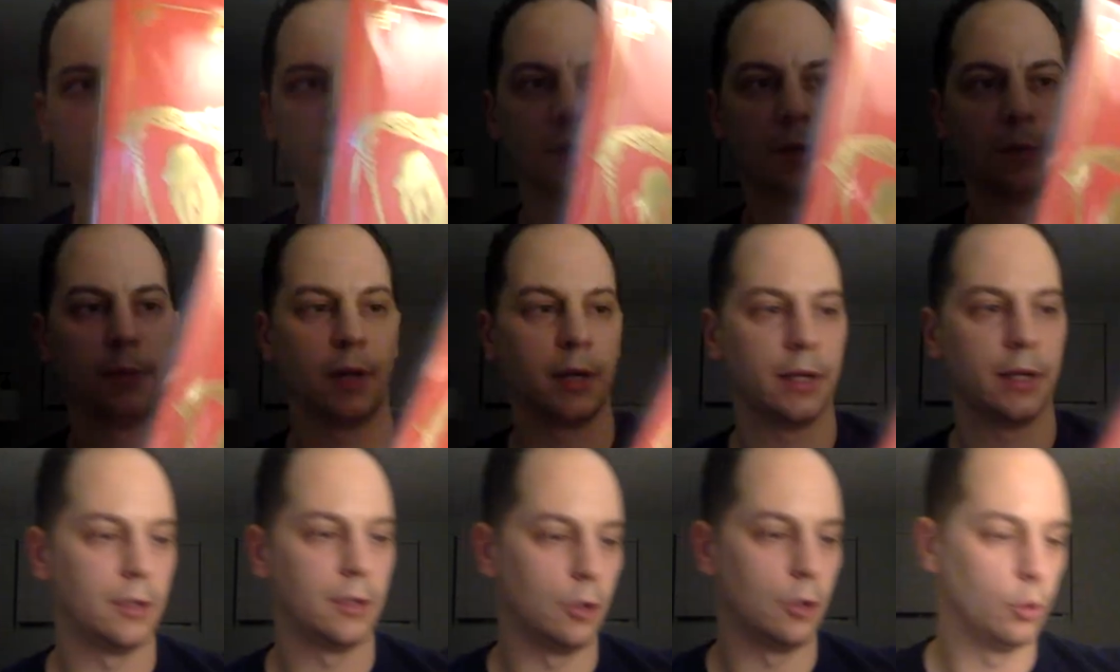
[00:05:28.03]
But I'm
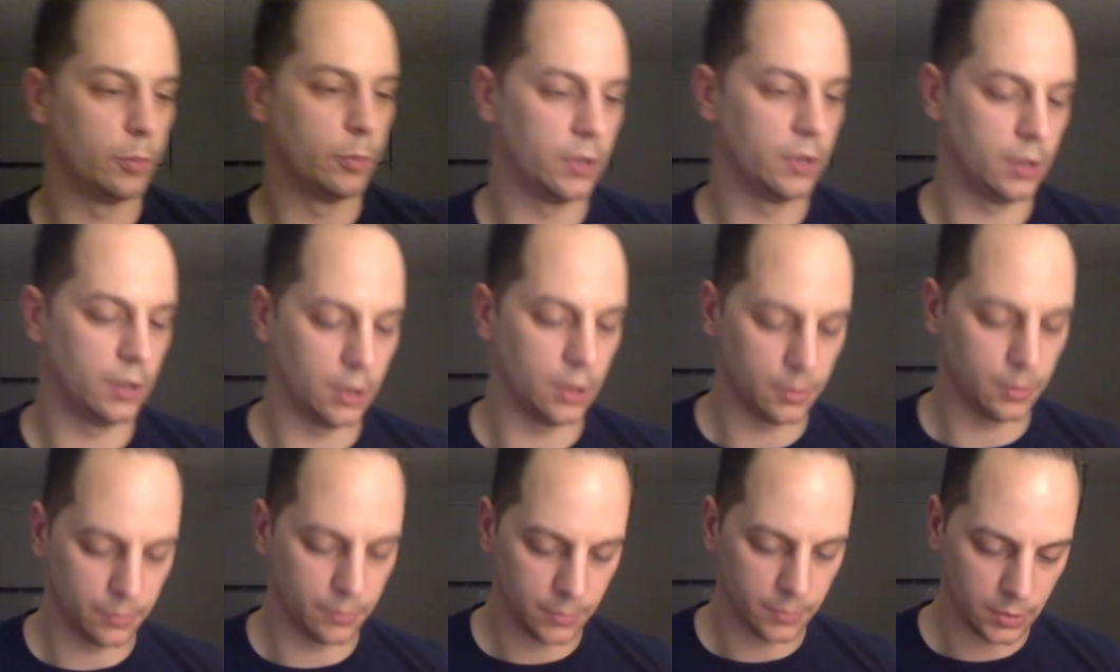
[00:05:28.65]
not going to open it
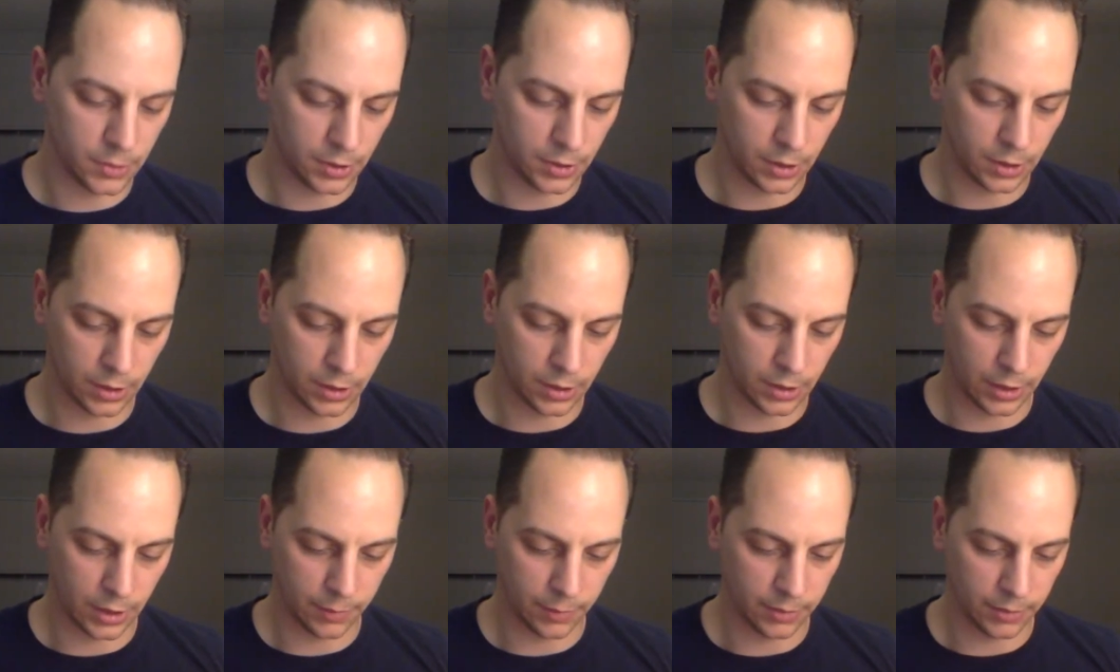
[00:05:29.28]
up.
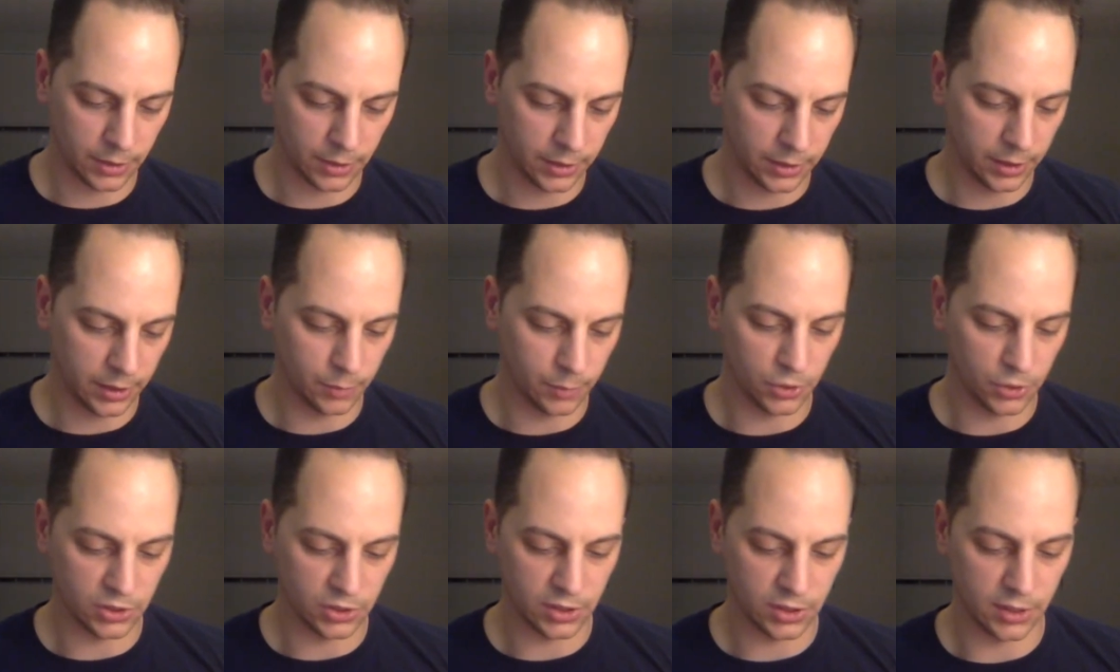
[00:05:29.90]
I think I'm
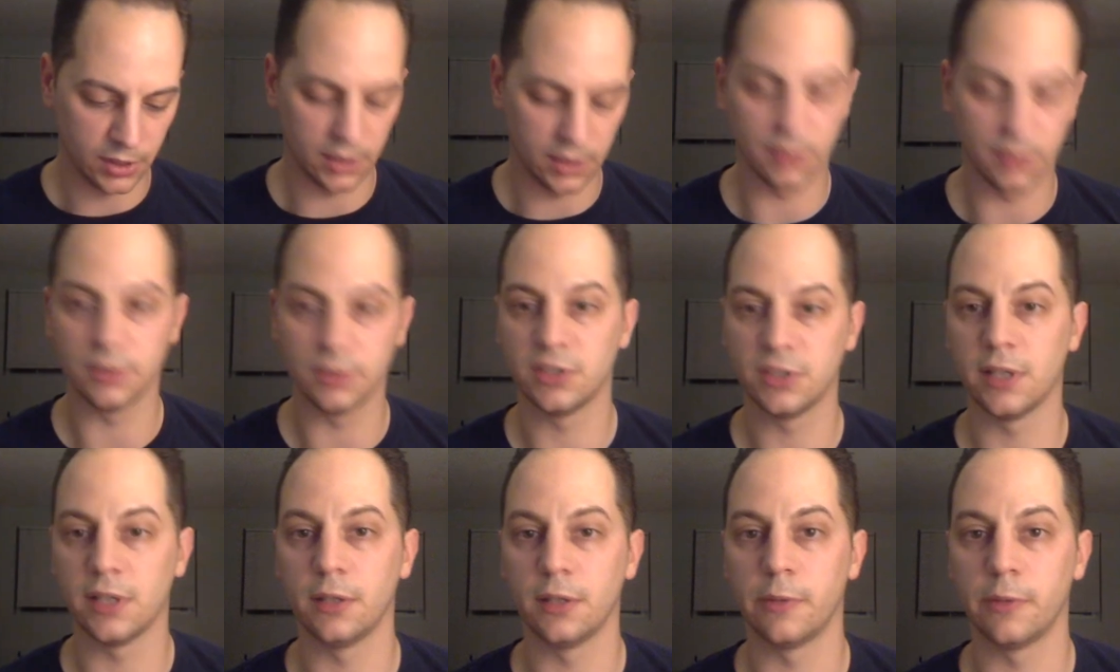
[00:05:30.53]
just going to
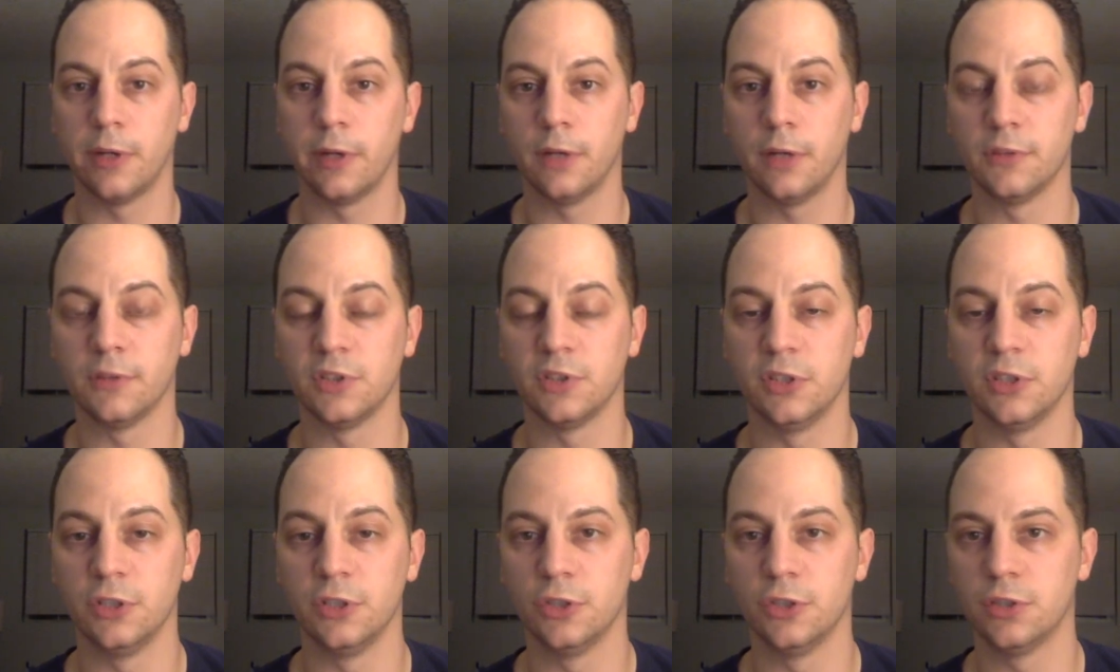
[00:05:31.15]
send it right off to
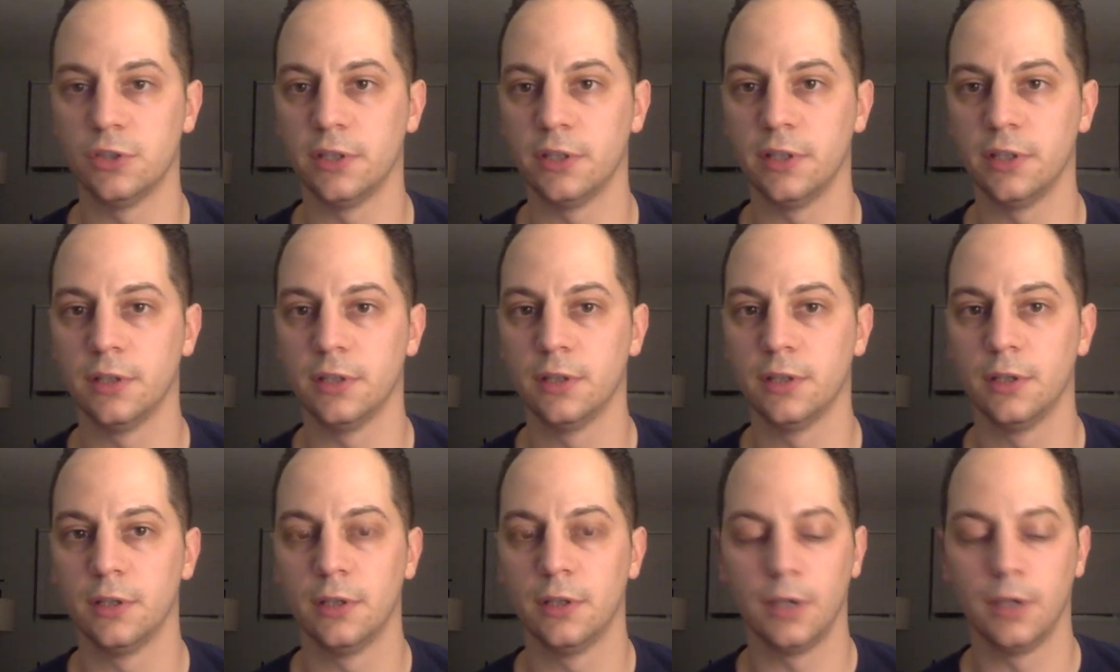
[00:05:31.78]
CGC.
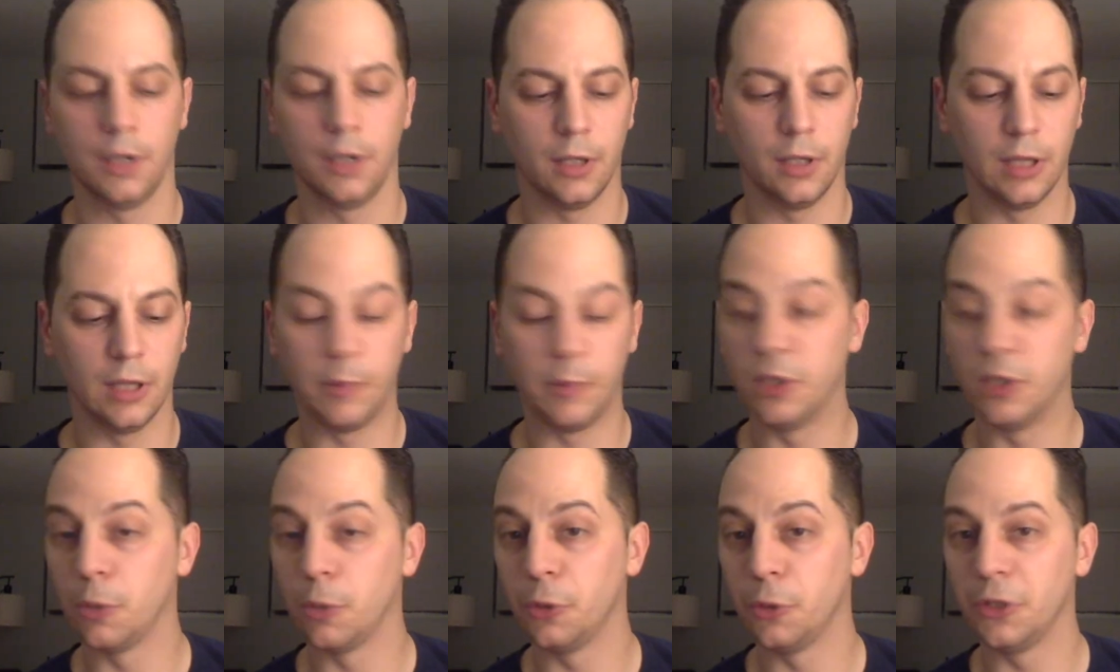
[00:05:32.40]
Let
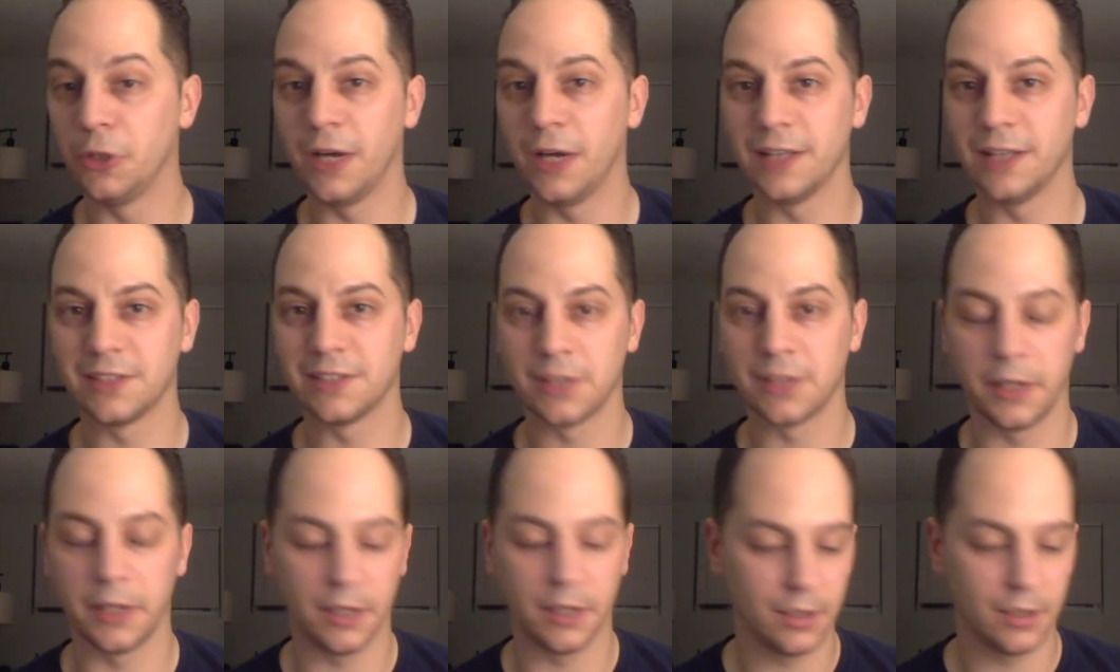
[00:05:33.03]
me know what you guys
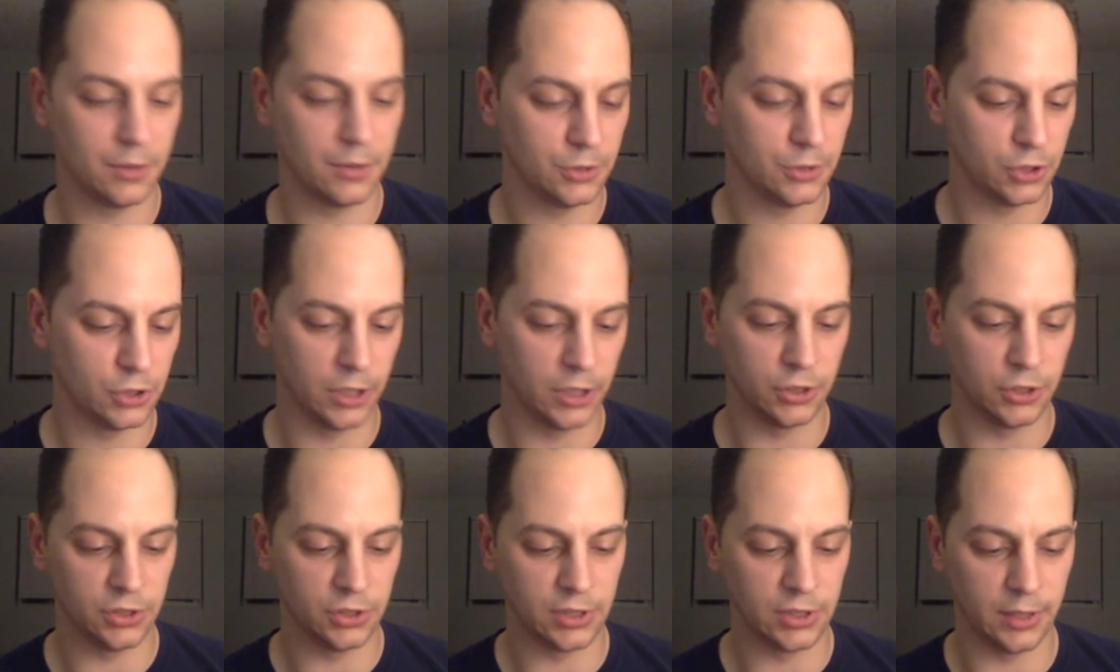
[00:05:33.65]
think. Should I
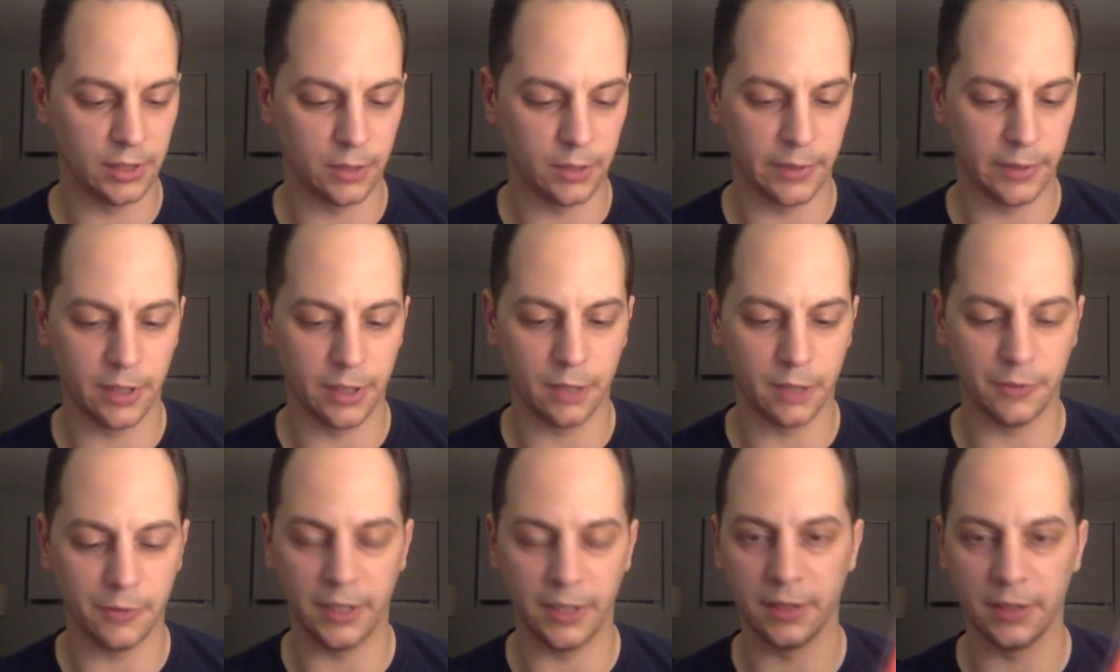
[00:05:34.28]
just send it right
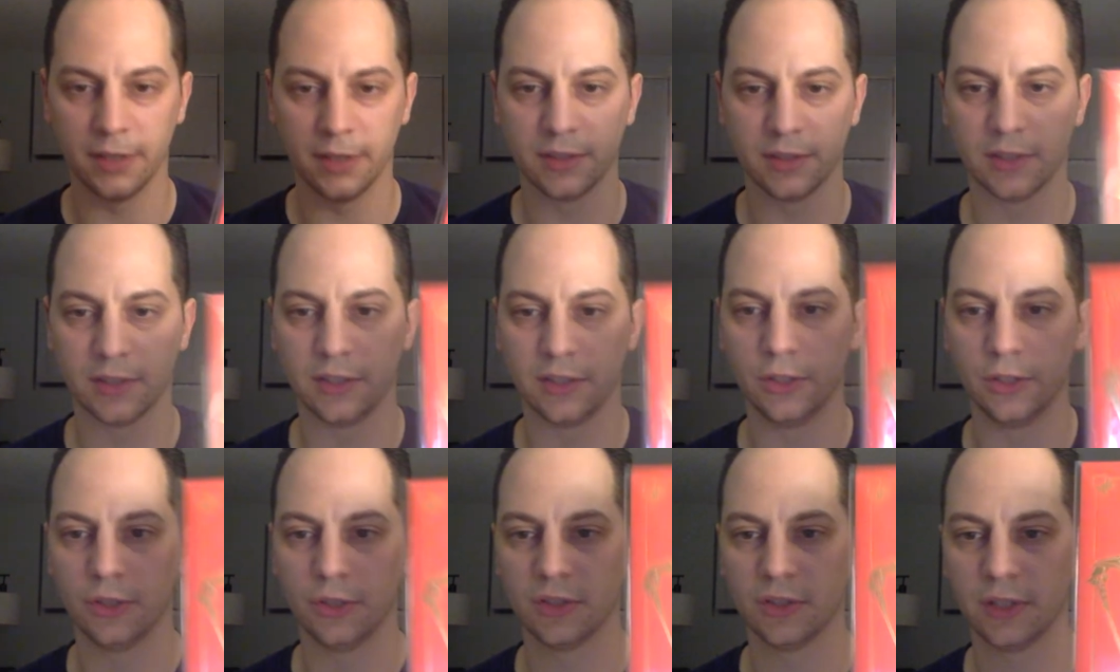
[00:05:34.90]
off like this to
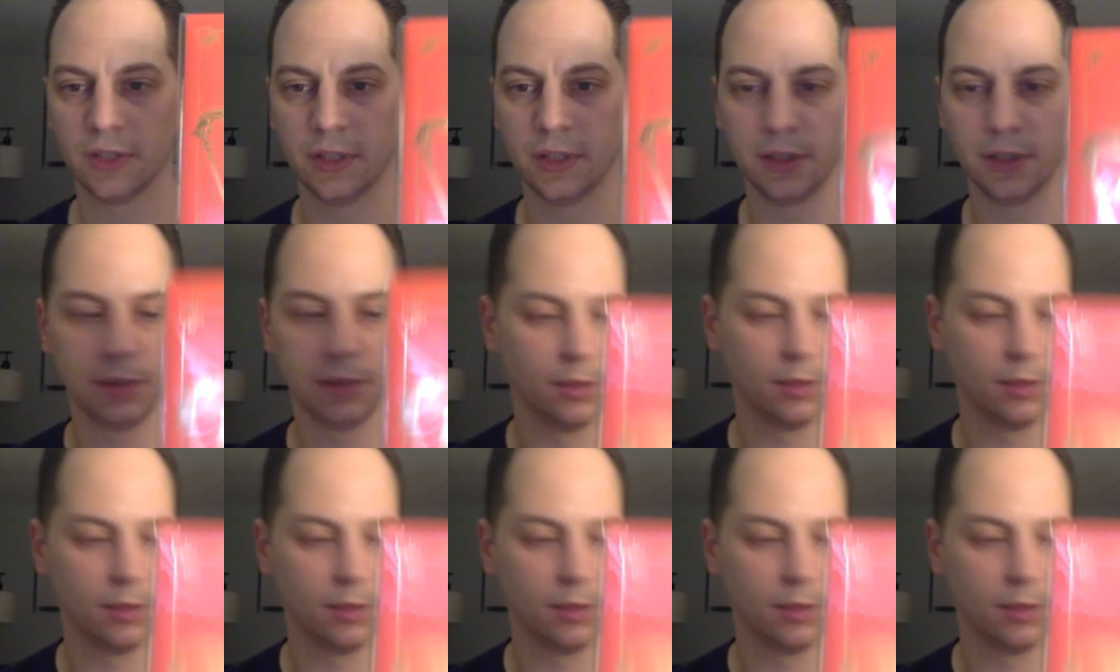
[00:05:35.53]
CGC?